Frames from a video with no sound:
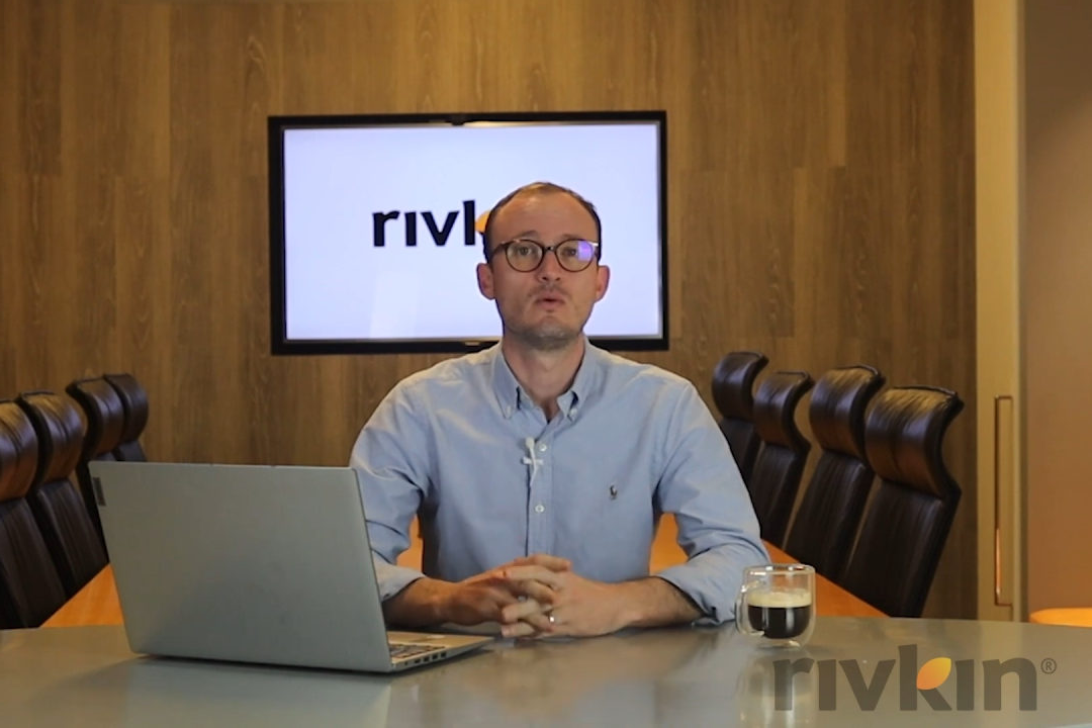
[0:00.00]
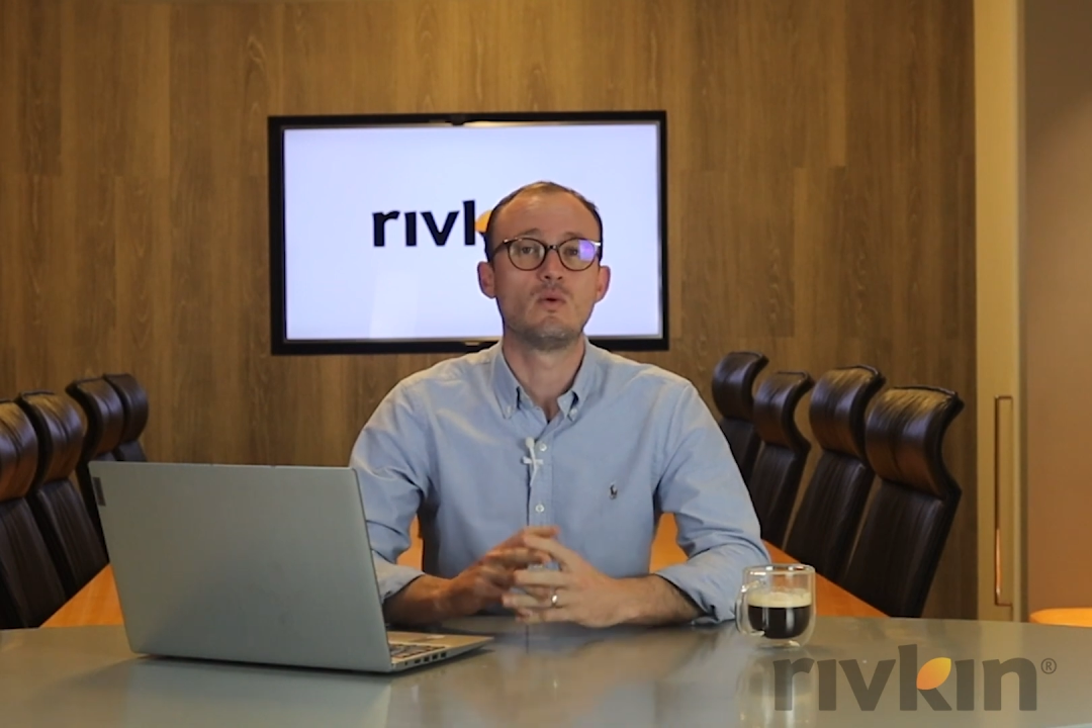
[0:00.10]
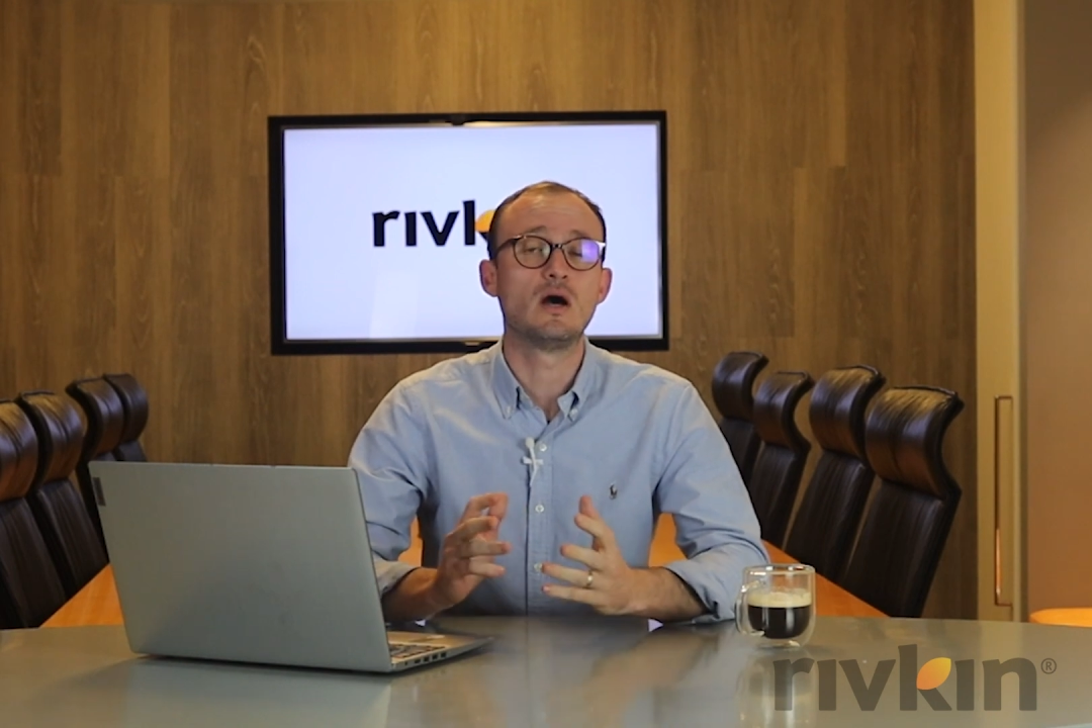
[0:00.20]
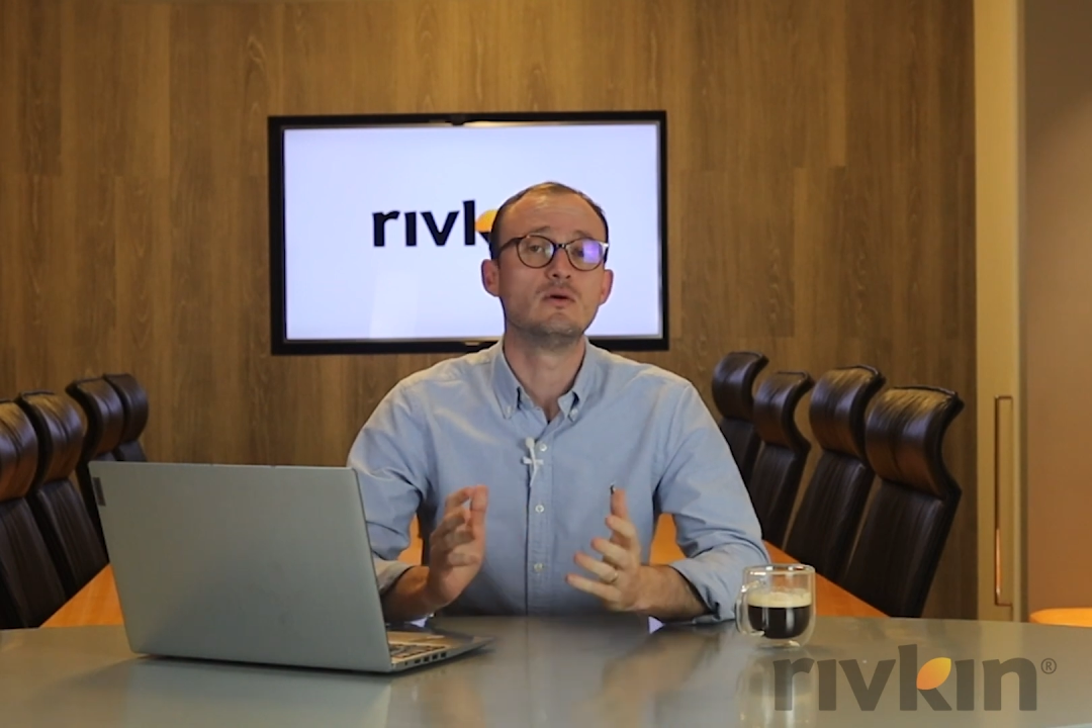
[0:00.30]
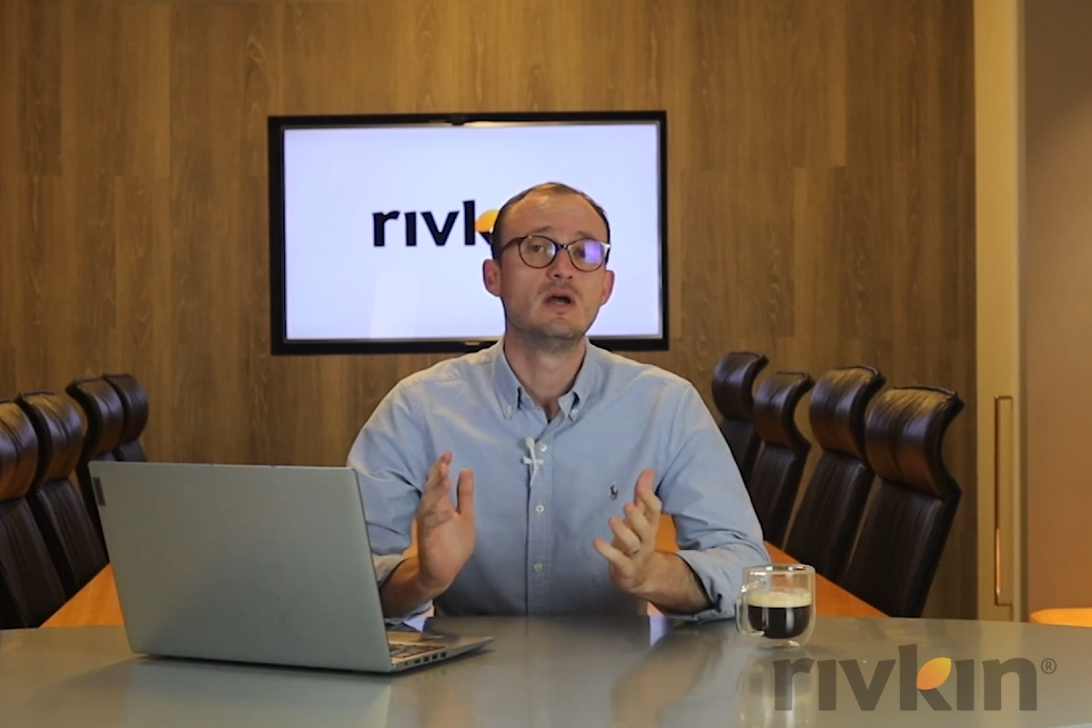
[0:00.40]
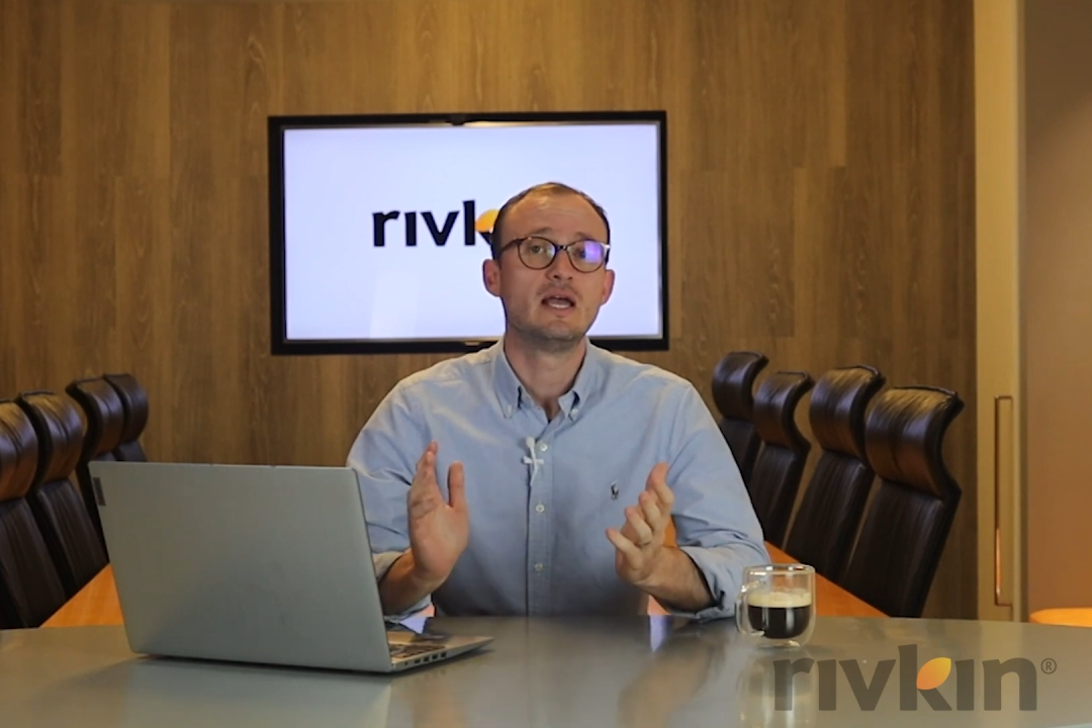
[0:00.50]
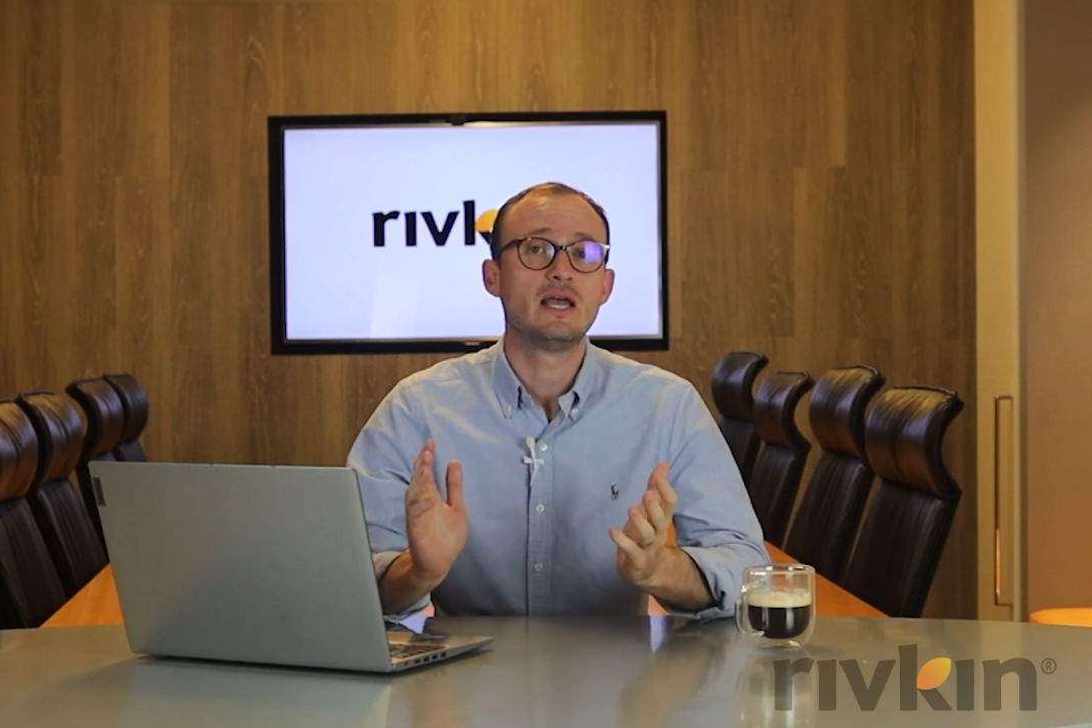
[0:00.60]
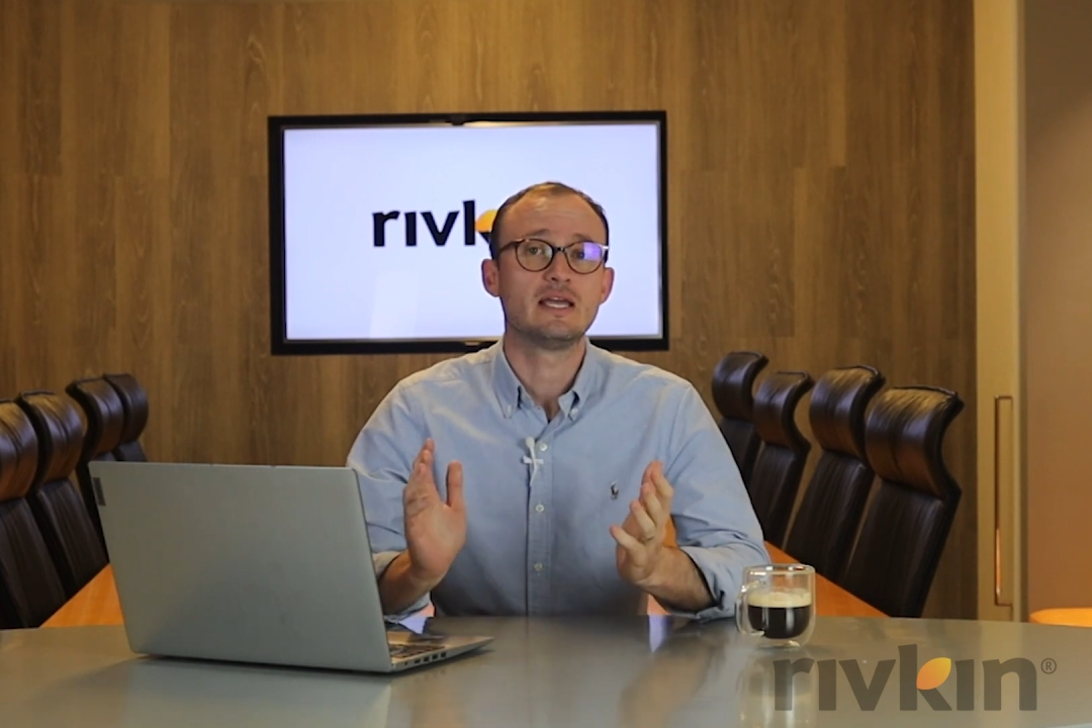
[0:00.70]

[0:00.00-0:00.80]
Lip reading: Well,